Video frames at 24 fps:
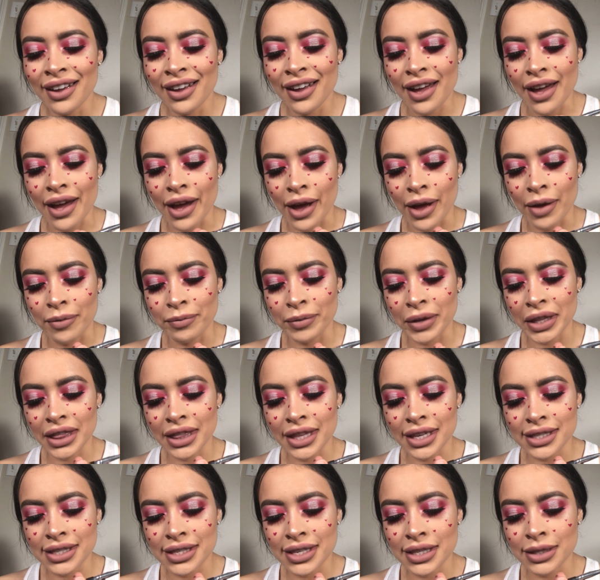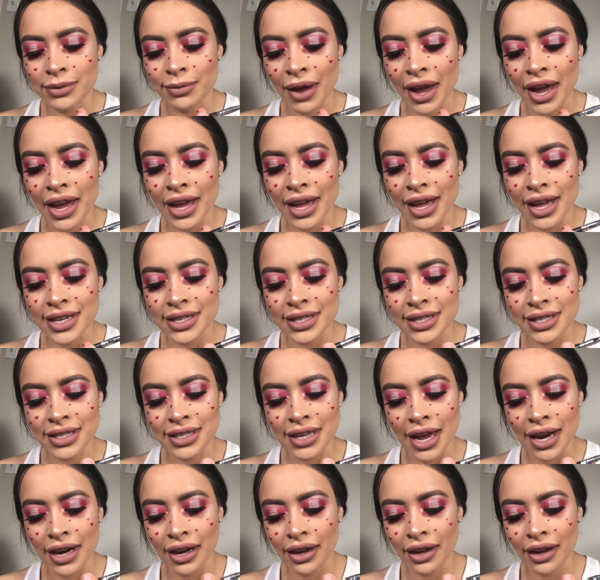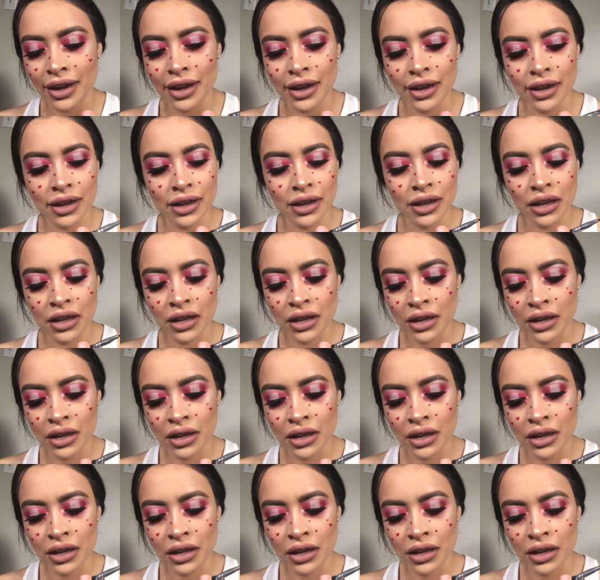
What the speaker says: But this is my Estetica